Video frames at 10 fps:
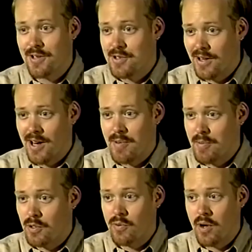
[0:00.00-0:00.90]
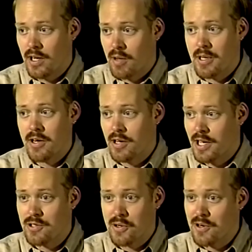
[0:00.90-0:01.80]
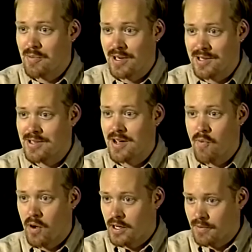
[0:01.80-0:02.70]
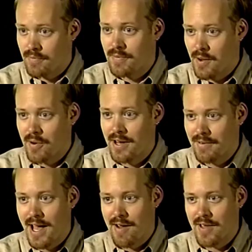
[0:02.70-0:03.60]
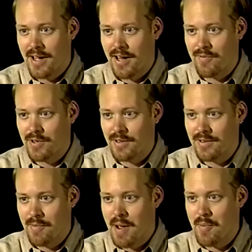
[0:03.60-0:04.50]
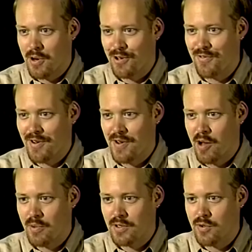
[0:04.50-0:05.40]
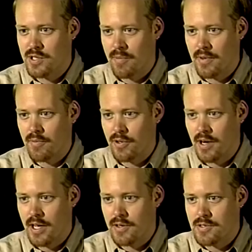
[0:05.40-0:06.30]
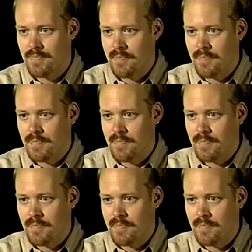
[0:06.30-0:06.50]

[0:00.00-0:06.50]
there's a lot of people who want to come in here and get dirty because they want to have that kind of a memory of helping do something with their hands.